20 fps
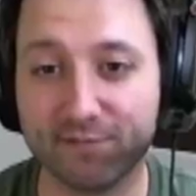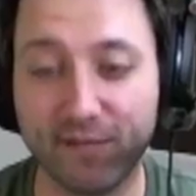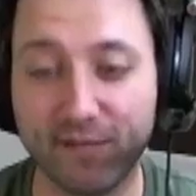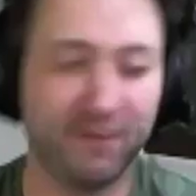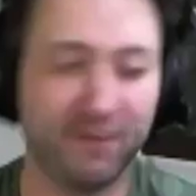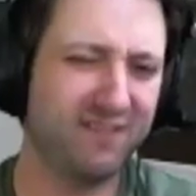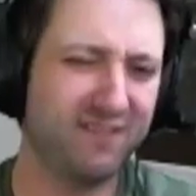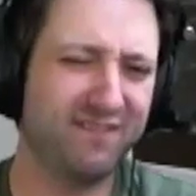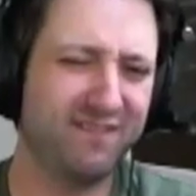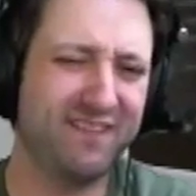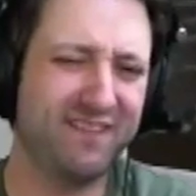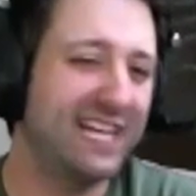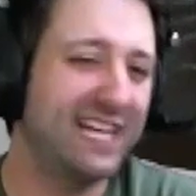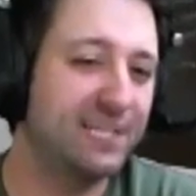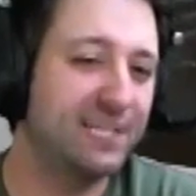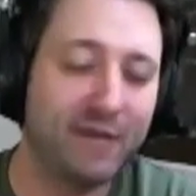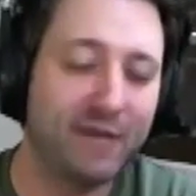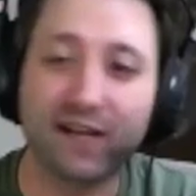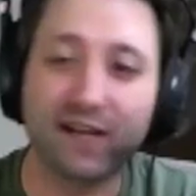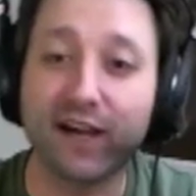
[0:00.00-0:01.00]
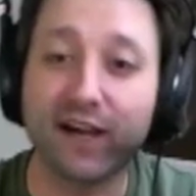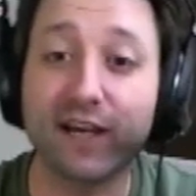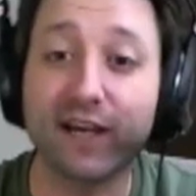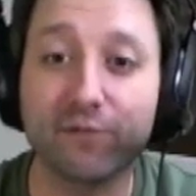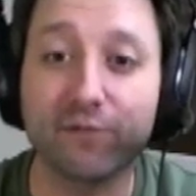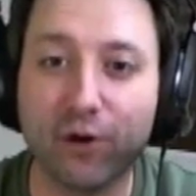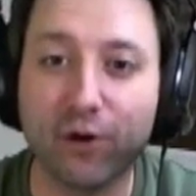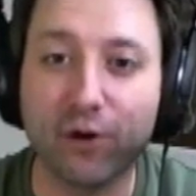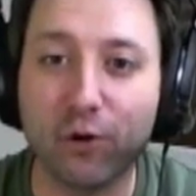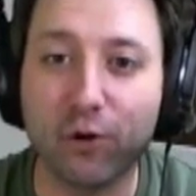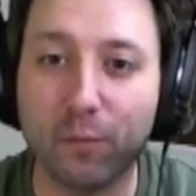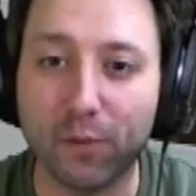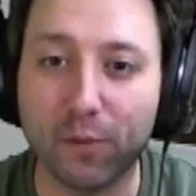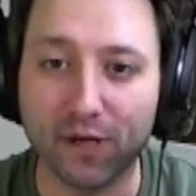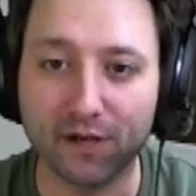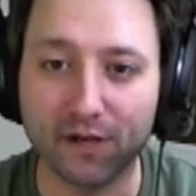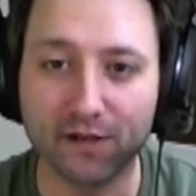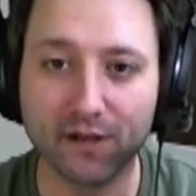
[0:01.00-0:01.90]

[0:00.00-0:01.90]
maybe a flashback, I don't know, but